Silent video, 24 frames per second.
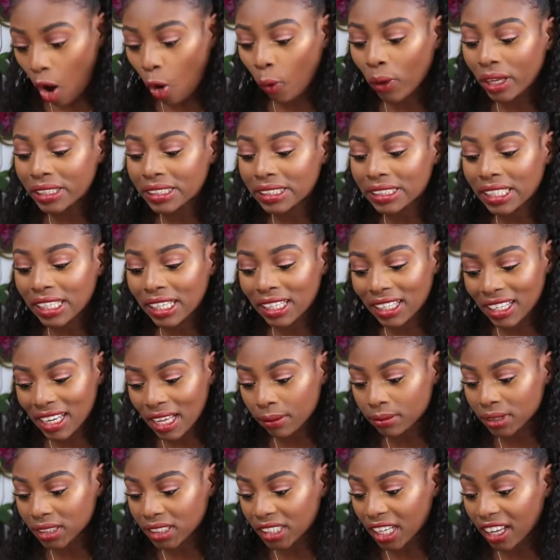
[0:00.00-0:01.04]
Oh, it's the
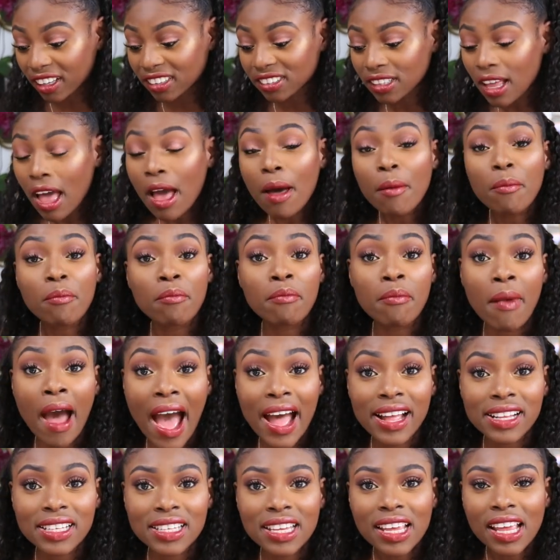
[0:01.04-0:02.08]
lipsticks,
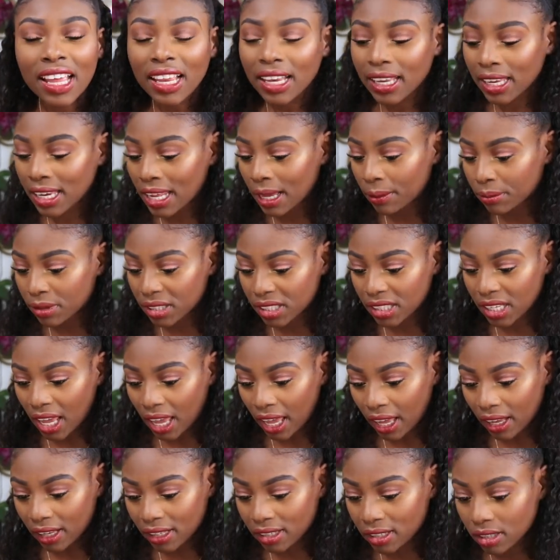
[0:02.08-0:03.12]
matte
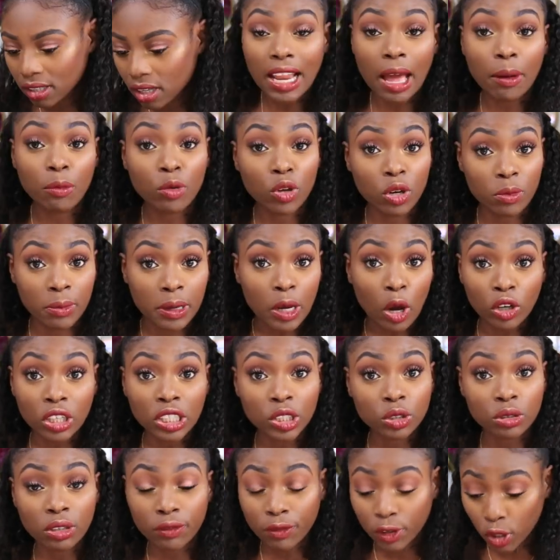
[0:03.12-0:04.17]
lipsticks. Now, I'm gonna be
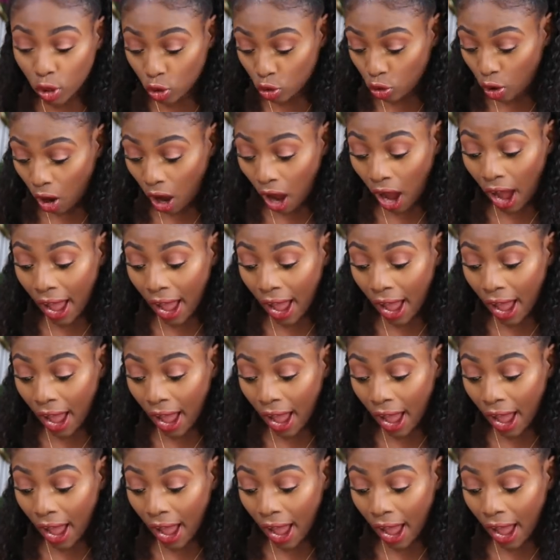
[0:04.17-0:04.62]
honest with you.